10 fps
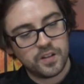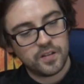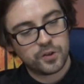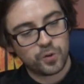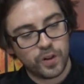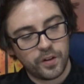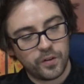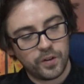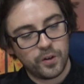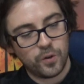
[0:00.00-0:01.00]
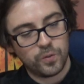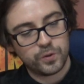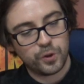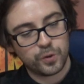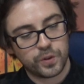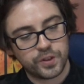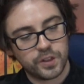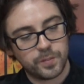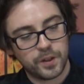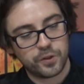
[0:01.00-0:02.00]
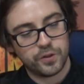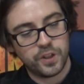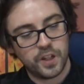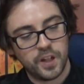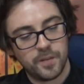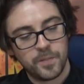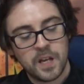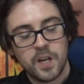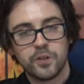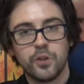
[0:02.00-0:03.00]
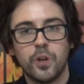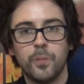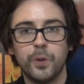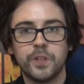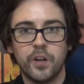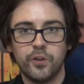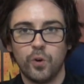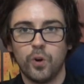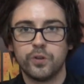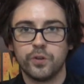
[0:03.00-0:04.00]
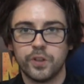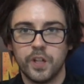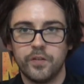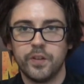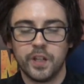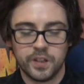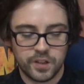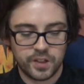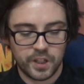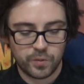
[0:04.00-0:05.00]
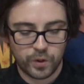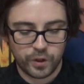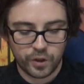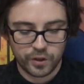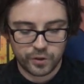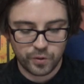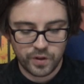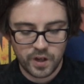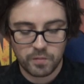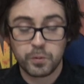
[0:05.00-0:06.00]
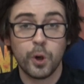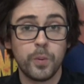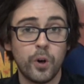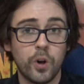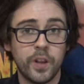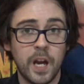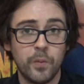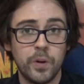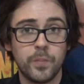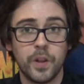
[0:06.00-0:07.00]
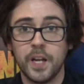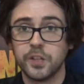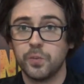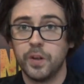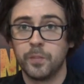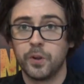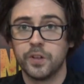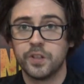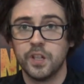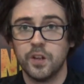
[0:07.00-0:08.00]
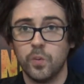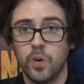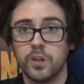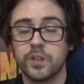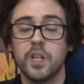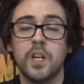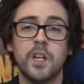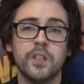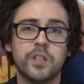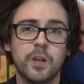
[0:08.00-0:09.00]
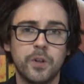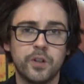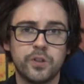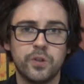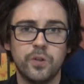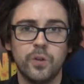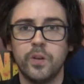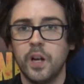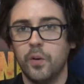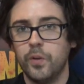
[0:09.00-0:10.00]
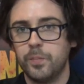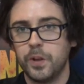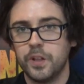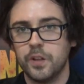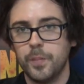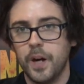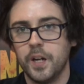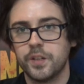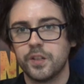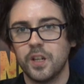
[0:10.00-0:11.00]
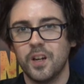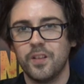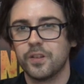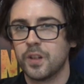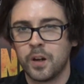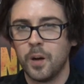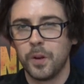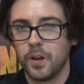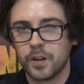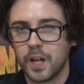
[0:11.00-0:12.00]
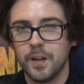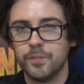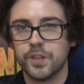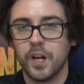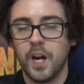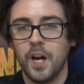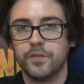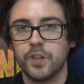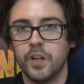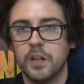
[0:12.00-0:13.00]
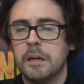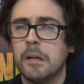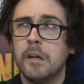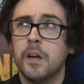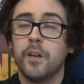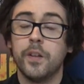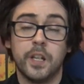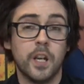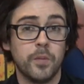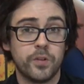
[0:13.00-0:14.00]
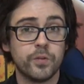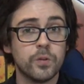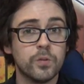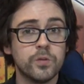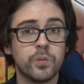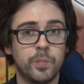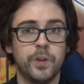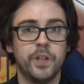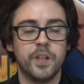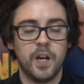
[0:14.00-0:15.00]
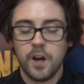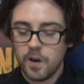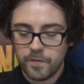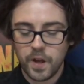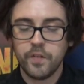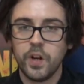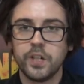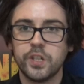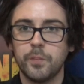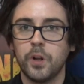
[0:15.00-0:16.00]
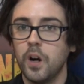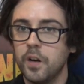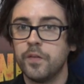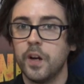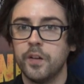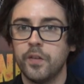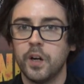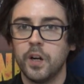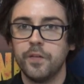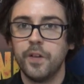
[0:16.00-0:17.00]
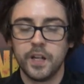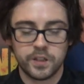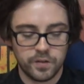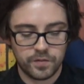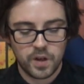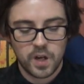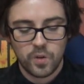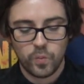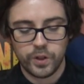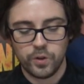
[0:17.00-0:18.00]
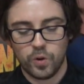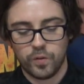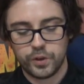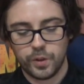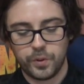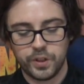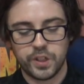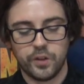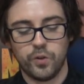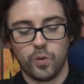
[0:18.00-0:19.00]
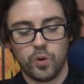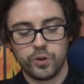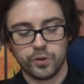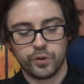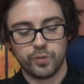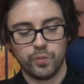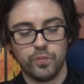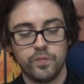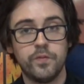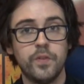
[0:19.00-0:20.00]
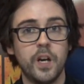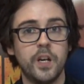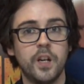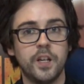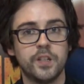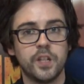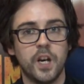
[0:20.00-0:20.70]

so that they're, you know, choose one sign to be issued. Yeah. So you can put down your orders and everything and decide what you're going to do there. Could be wrong in that one, but that's the way I'm going to say it works. Similar to, now we've played in the past, there's a couple other games that have done it. I think Game of Thrones, we played that. Very, very similar and very, very effective when you obviously place down your orders. So very nice to